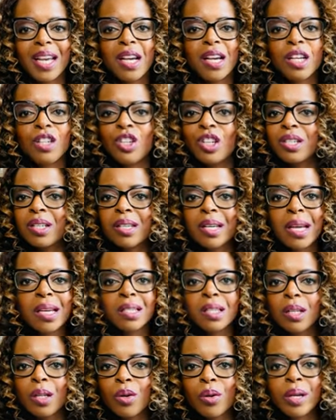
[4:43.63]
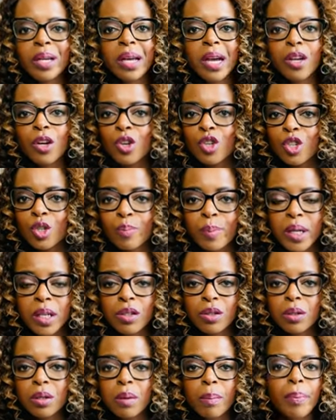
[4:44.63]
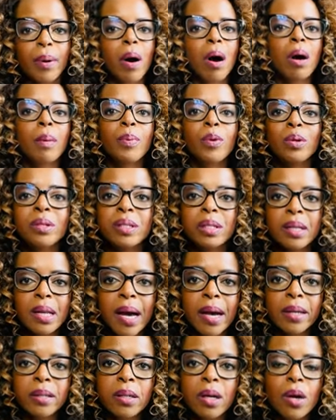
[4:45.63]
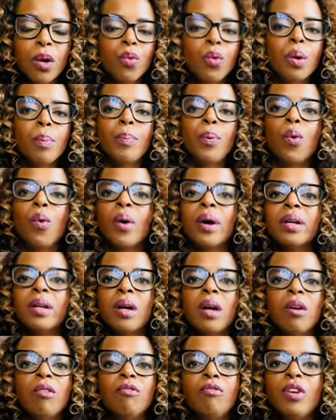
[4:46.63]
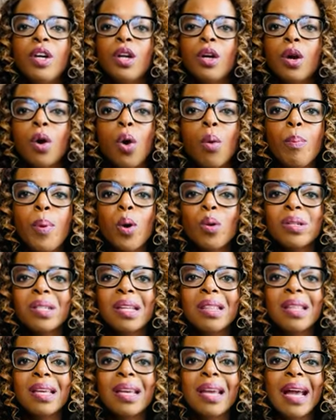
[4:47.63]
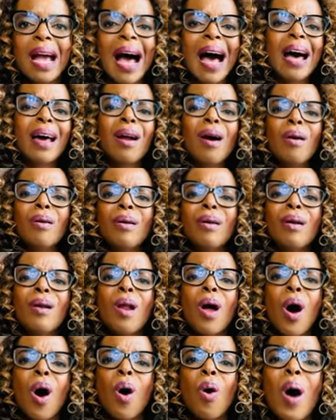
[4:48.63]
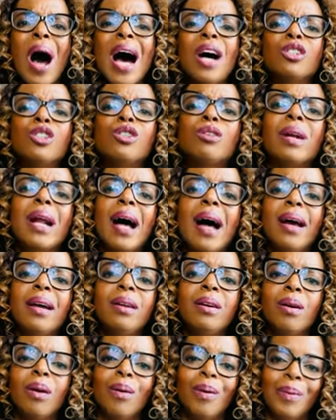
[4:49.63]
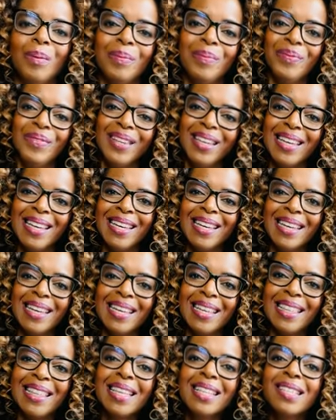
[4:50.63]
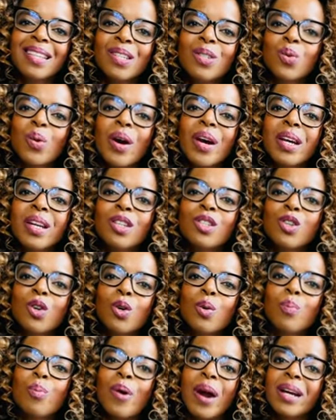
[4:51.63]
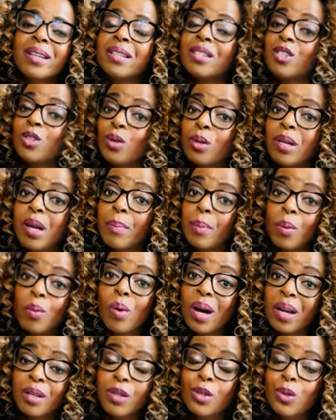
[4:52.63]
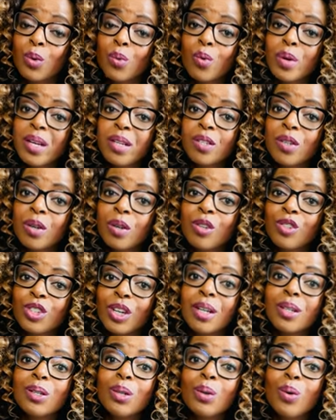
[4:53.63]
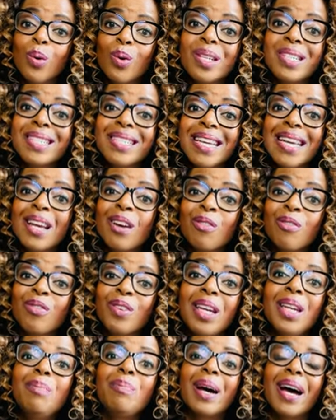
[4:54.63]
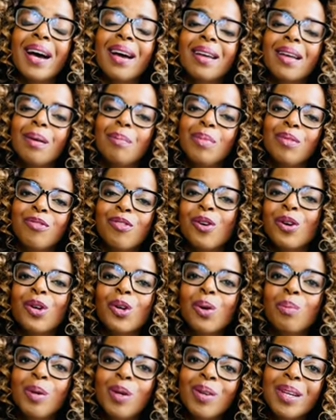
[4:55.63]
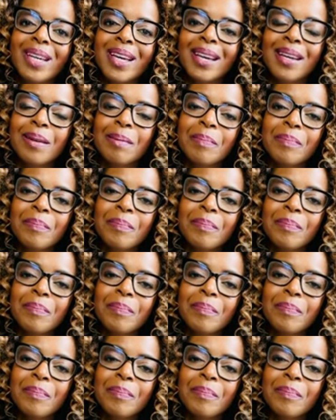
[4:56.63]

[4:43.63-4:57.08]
Just in case you're looking at your speech, PowerPoint slides, report, video, or post and thinking, I don't know, how should I know? This is where it is good practice to, number 1, do research, and 2, seek feedback before you communicate.